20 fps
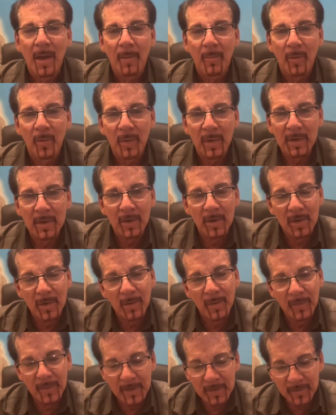But we'll
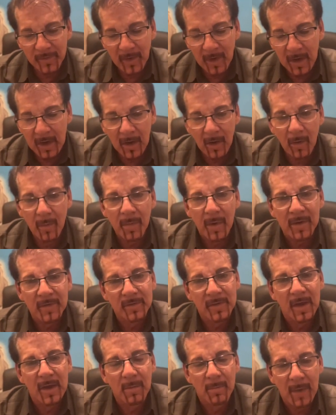conclude this video by
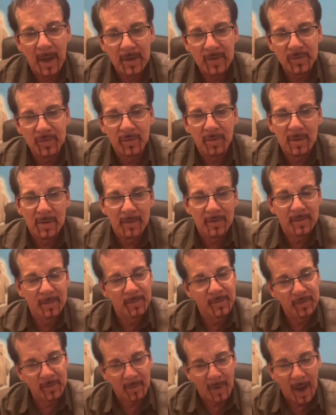saying make sure you
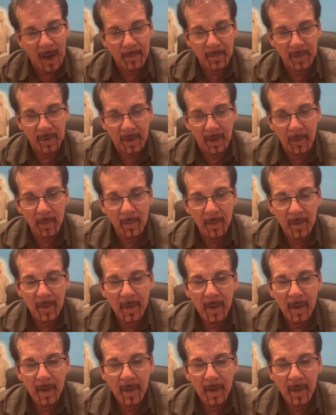subscribe below.